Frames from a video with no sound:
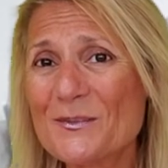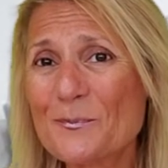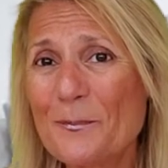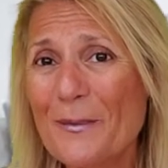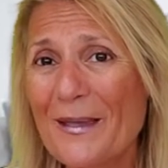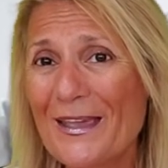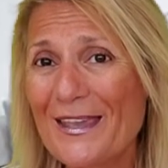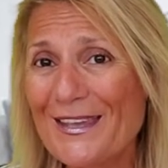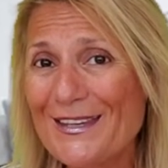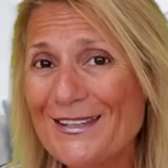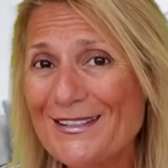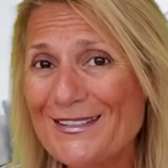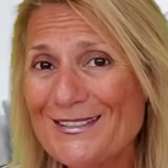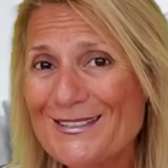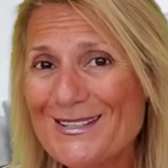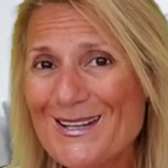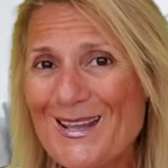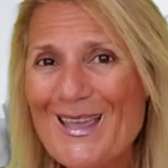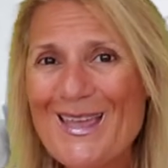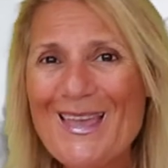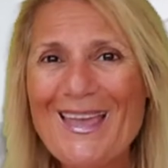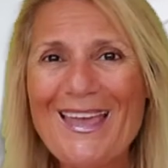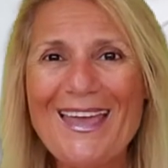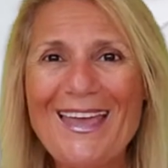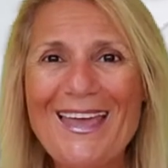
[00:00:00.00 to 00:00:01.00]
paint
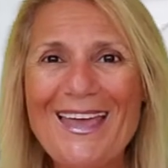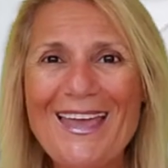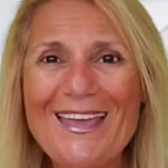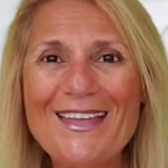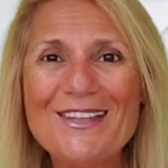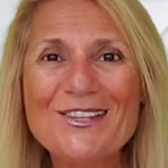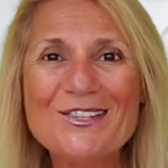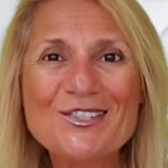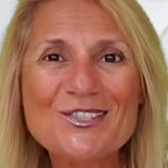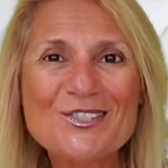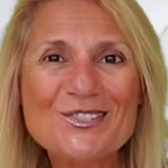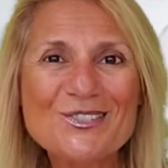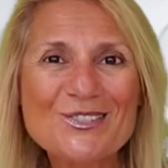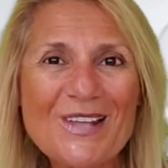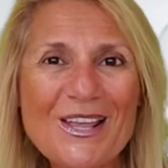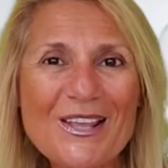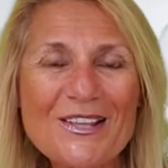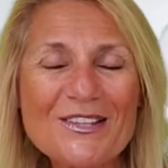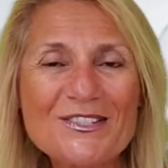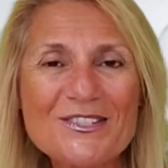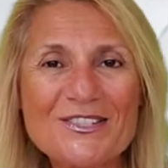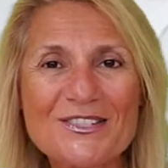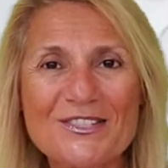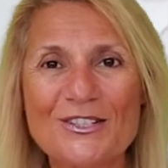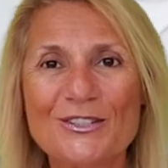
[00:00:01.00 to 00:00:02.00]
and
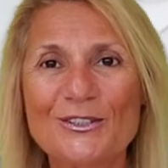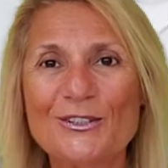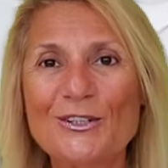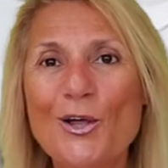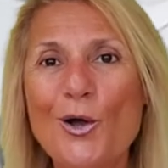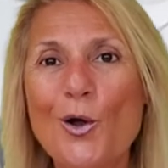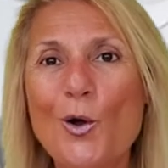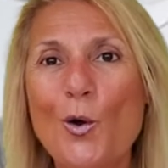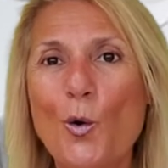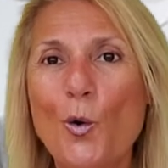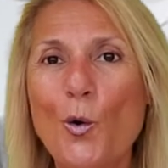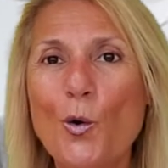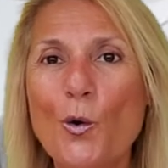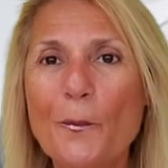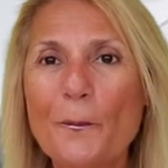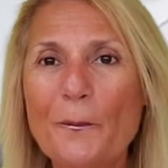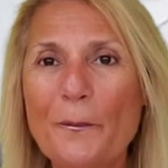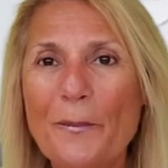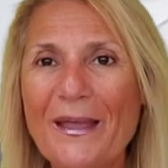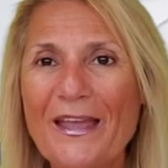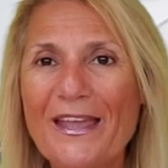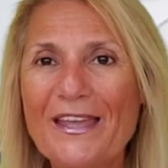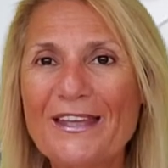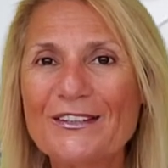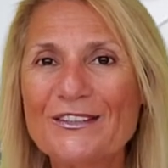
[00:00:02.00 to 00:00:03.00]
stencil or
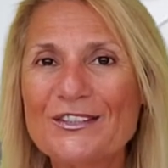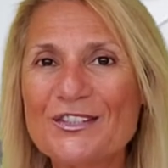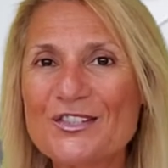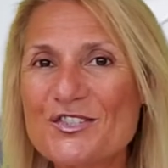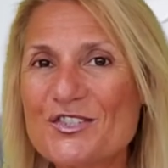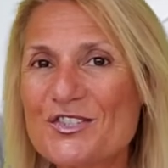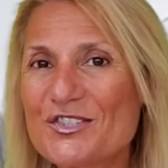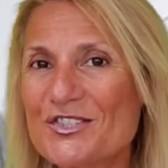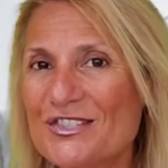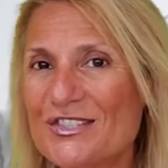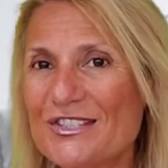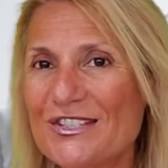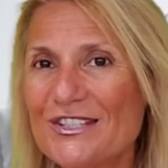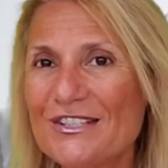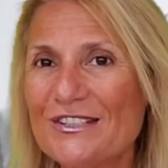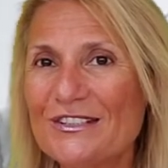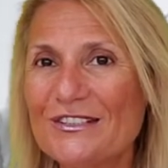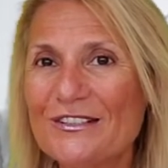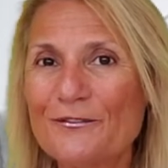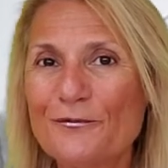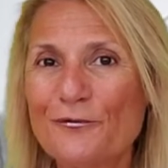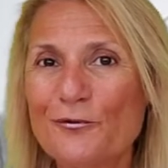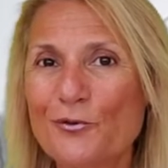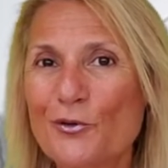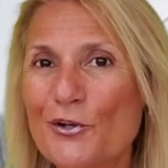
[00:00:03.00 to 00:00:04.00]
paint a
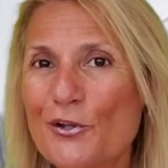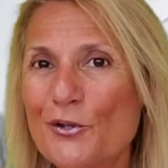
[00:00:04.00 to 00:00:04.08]
scene for a